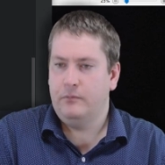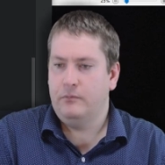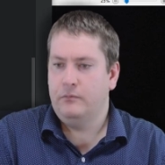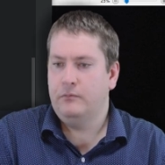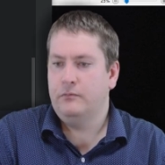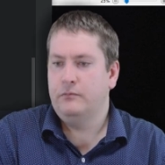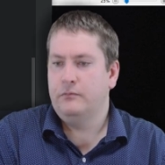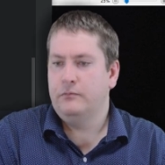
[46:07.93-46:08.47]

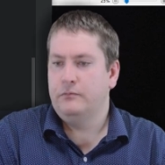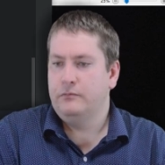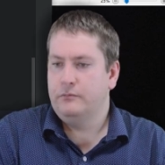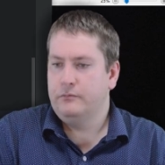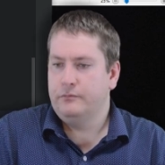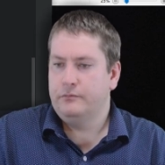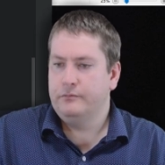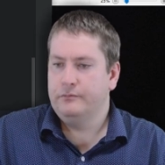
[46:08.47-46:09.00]

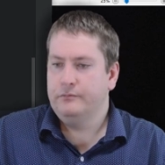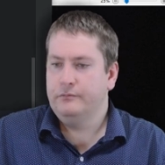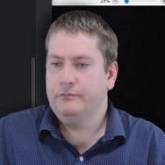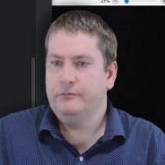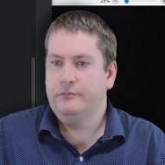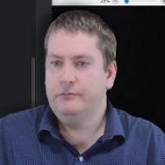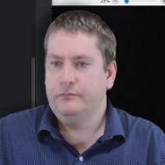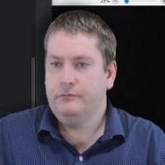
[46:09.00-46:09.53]

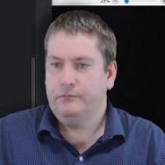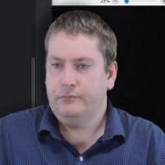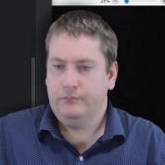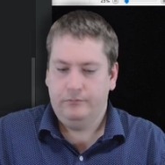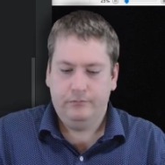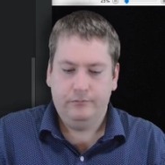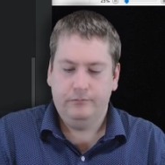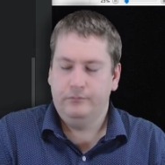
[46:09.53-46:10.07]

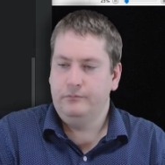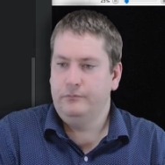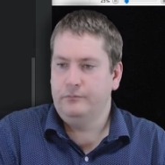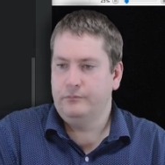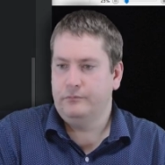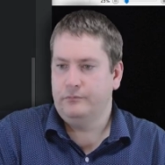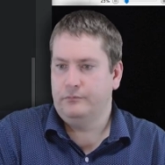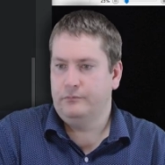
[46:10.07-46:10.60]

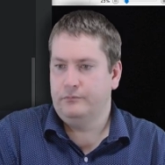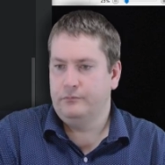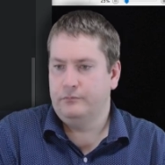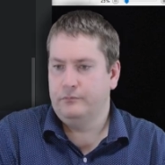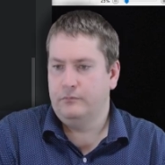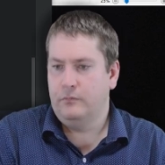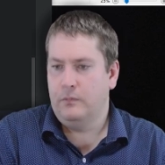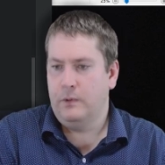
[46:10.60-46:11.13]

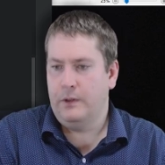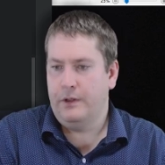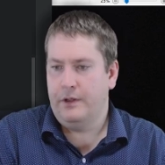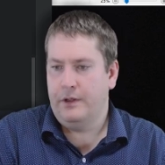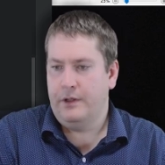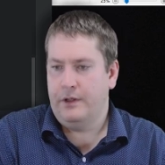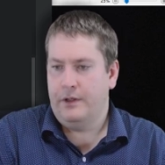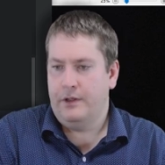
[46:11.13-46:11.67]

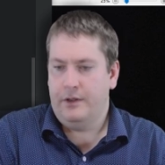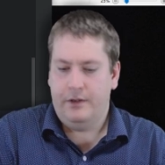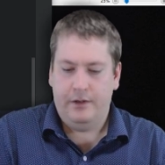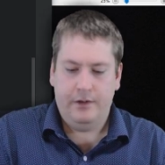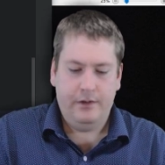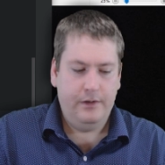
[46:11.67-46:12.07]
(silence)